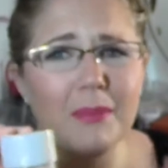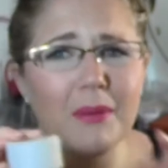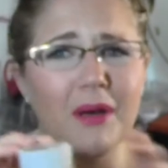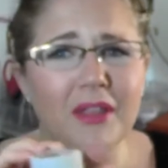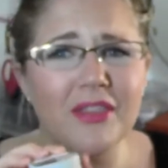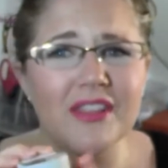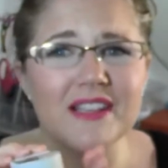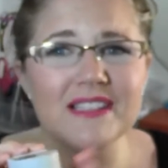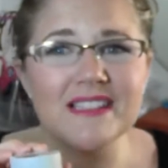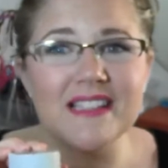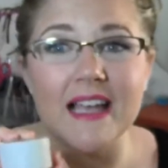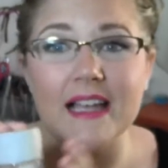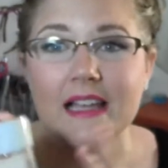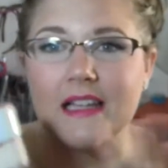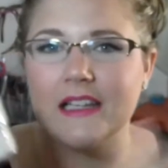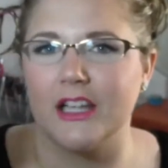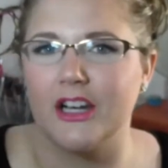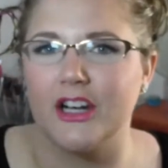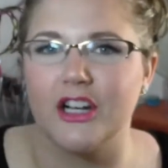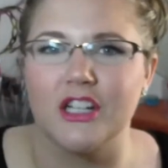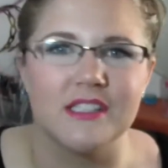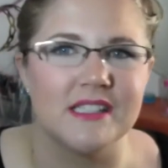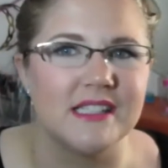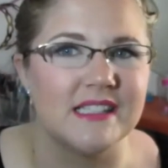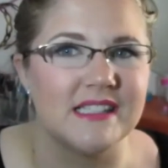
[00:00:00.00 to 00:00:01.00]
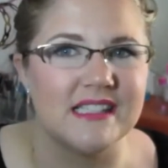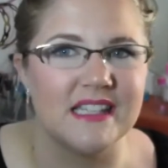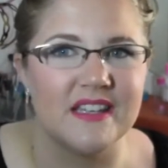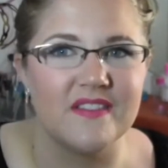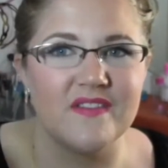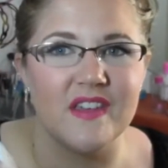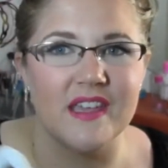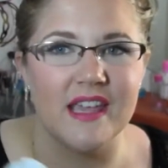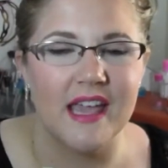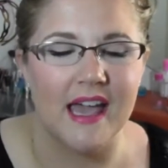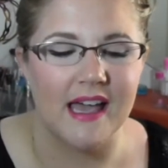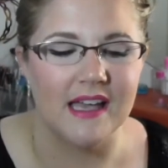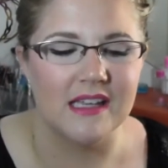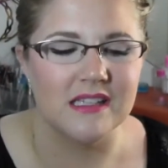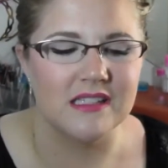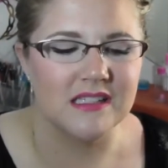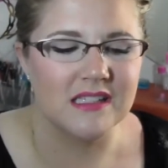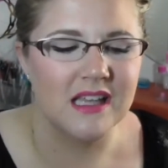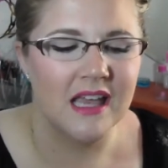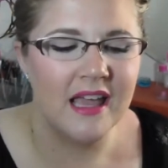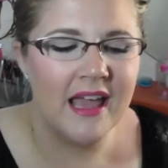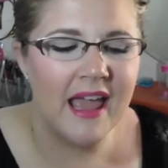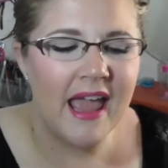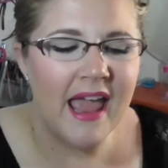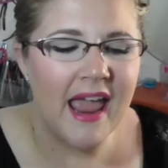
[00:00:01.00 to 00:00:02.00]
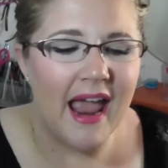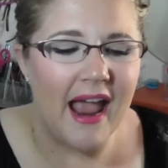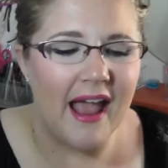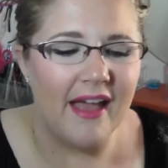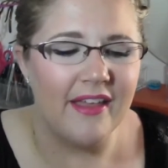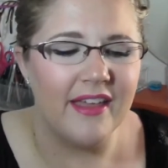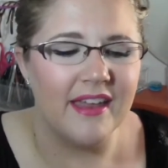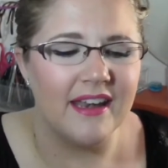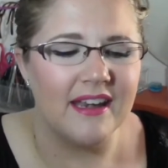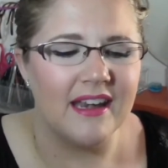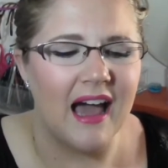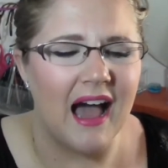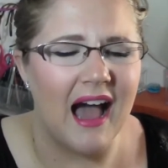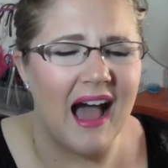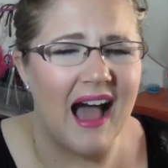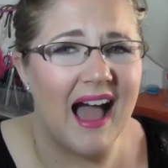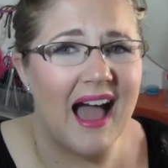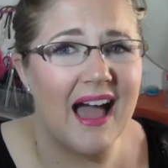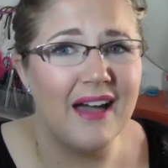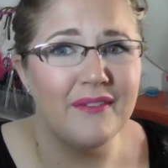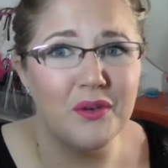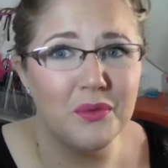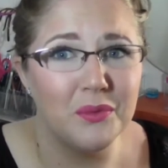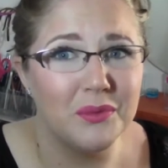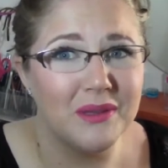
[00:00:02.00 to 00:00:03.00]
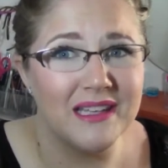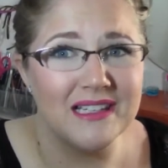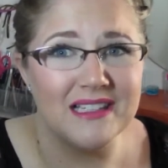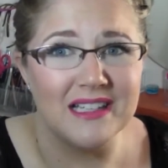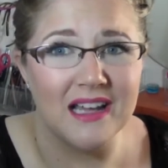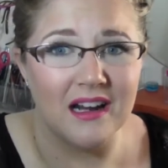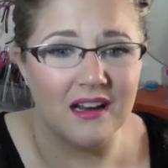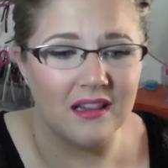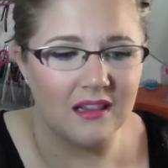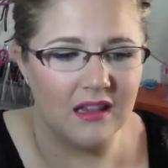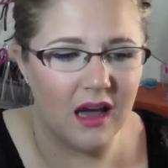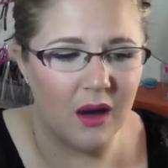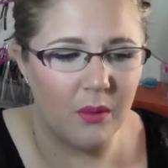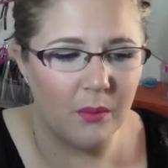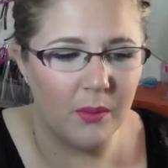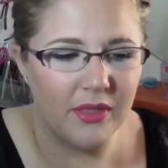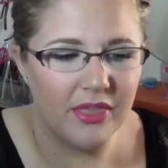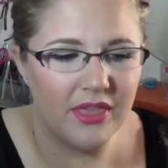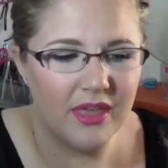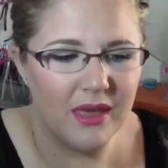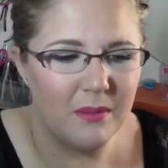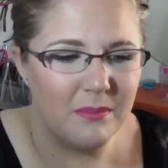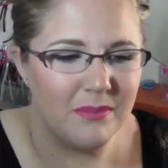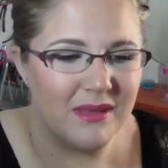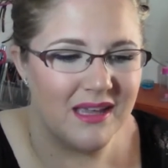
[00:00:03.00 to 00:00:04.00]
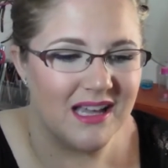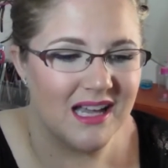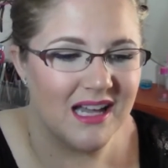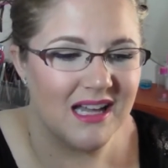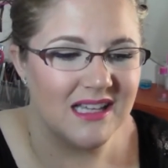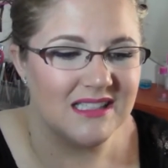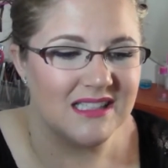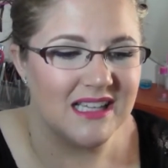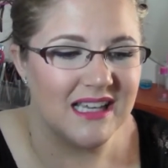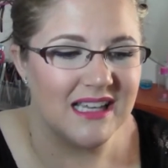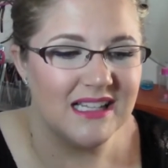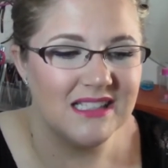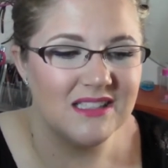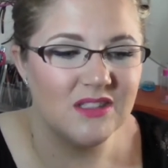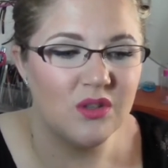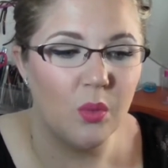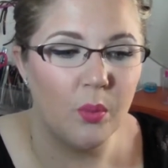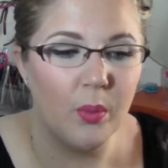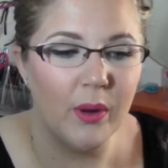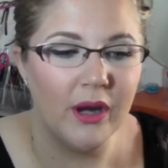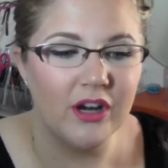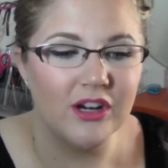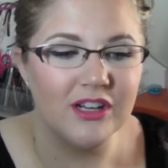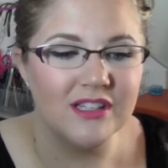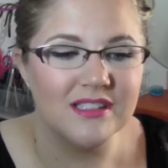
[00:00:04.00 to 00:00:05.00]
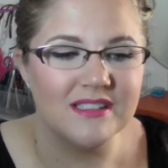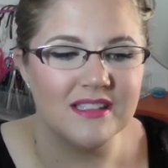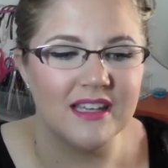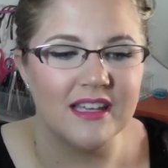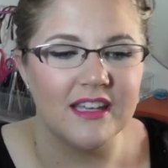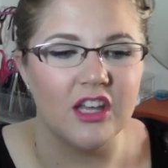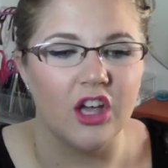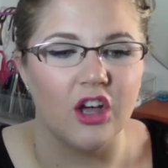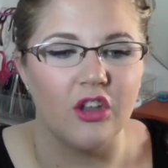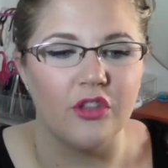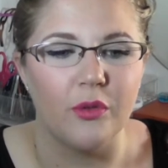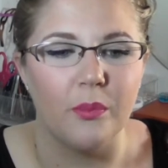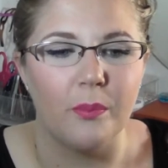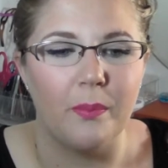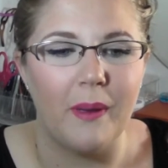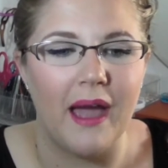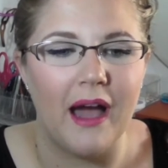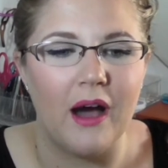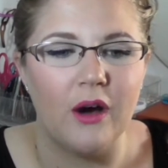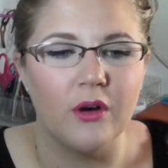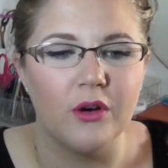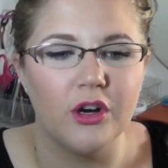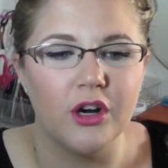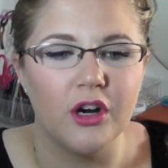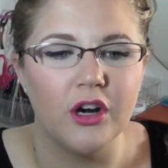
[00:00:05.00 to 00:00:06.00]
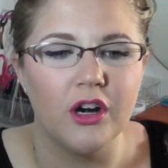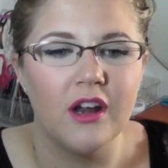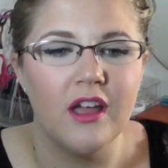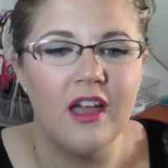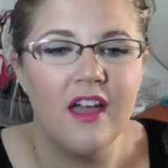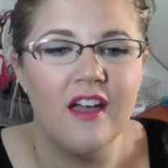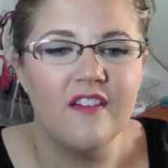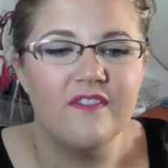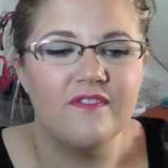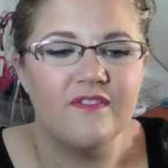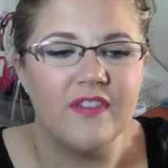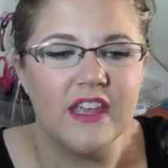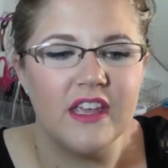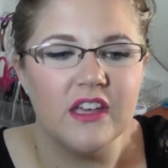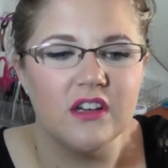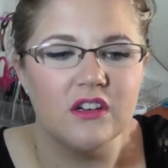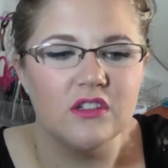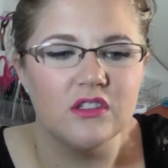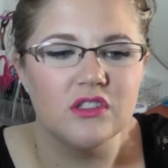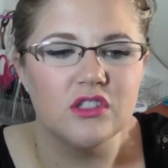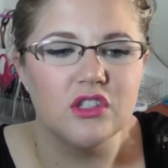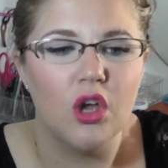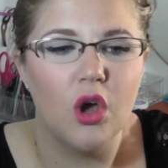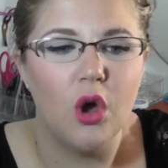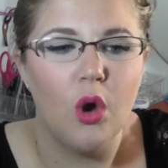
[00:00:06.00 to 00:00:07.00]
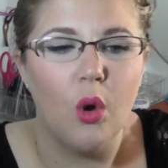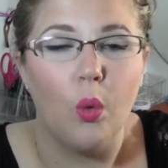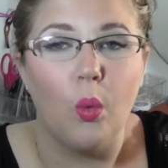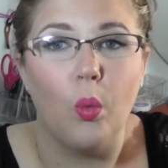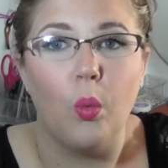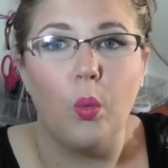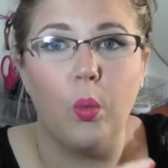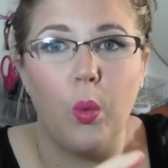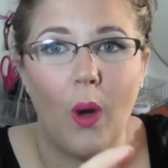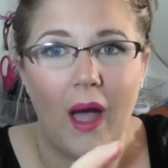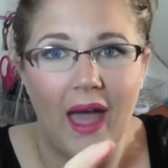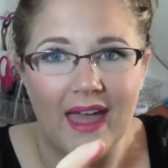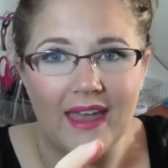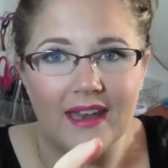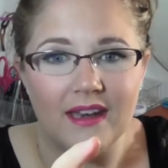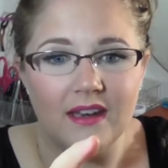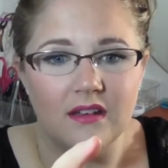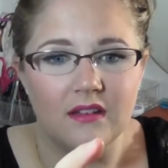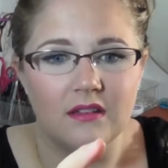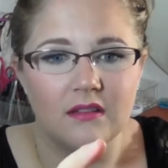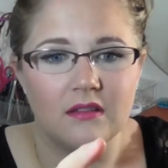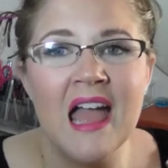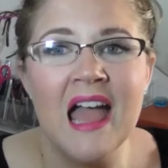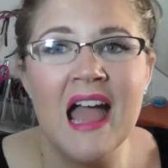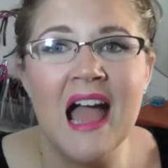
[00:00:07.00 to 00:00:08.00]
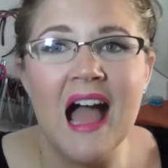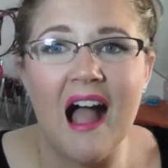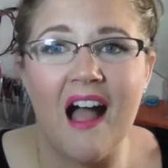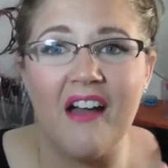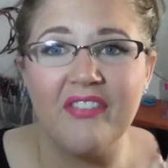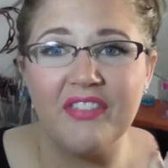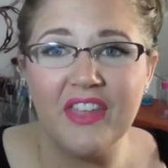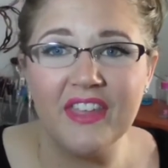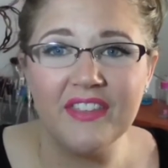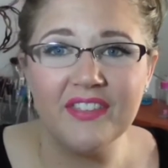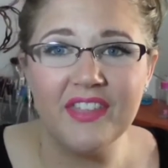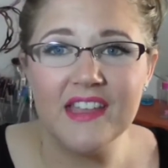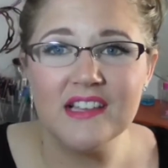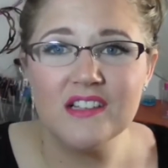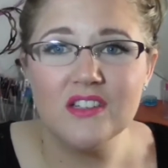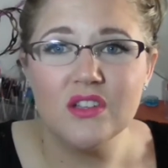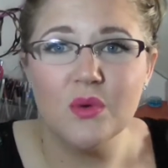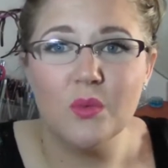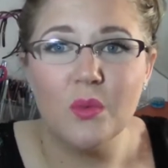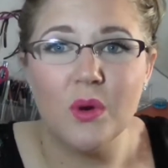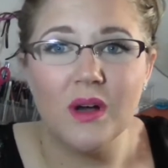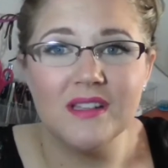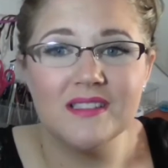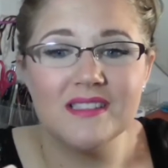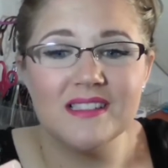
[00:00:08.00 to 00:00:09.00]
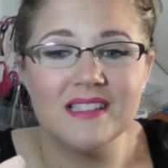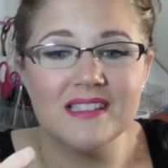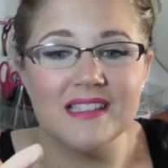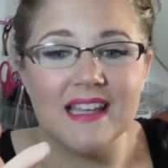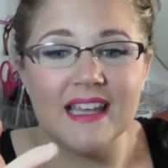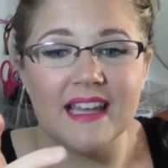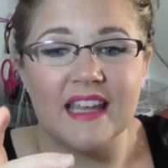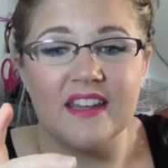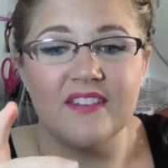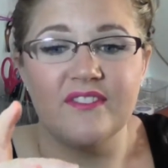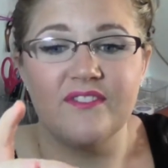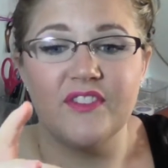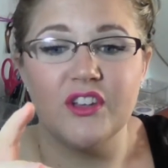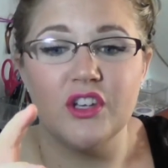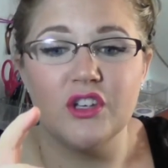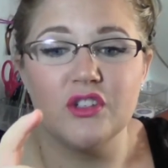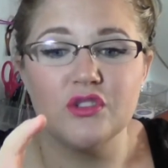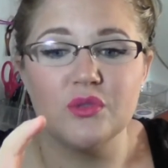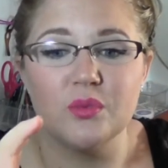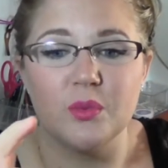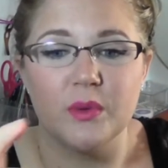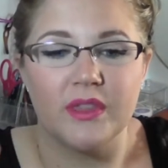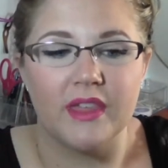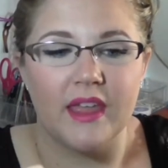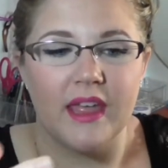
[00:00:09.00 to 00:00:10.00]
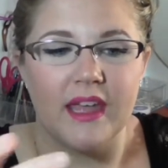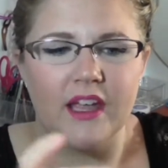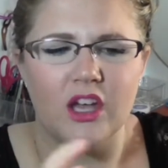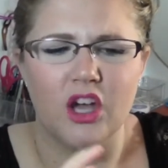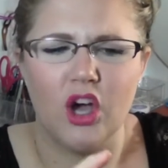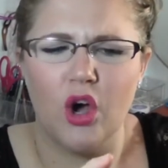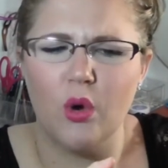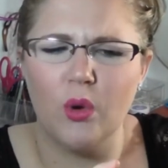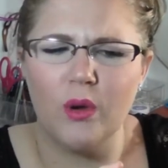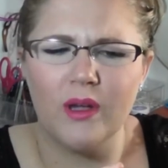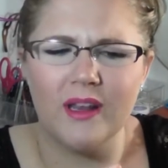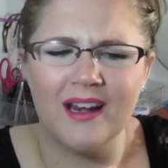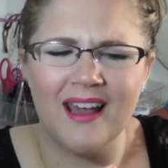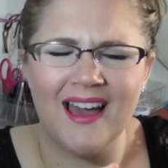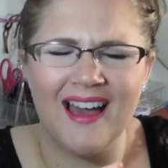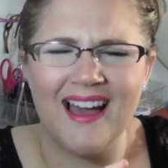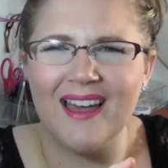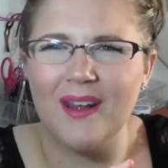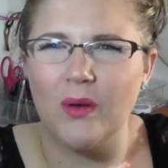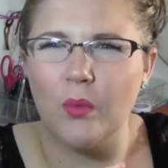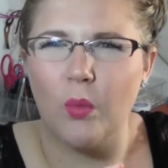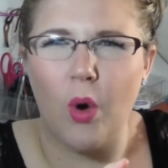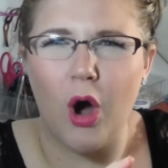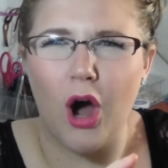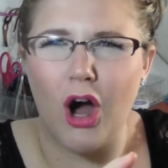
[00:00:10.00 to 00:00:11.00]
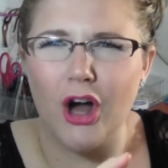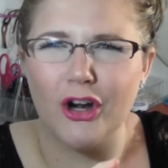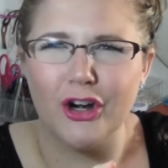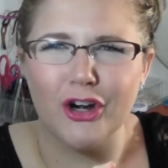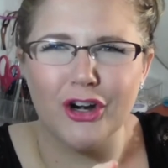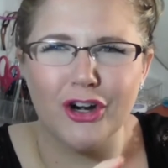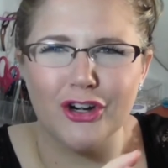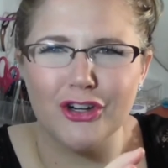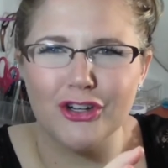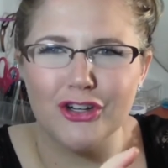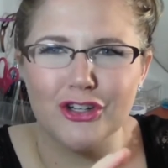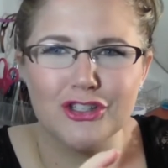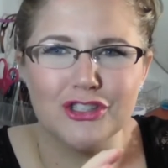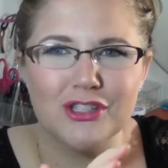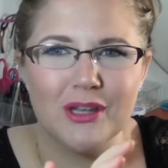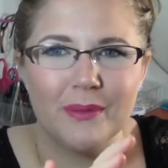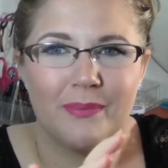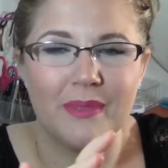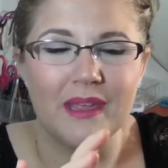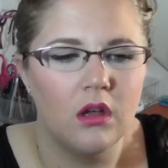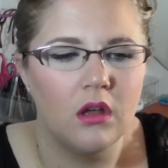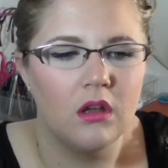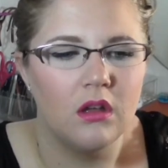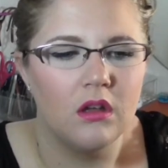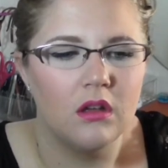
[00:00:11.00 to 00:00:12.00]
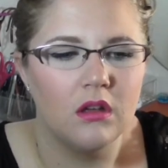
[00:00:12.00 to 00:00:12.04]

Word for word: bought this at clearance at CVS and I haven't really done a lot with it because it is the weirdest thing y'all. The powder feels wet. I think these are the ones that's like infused with like coconut water or something.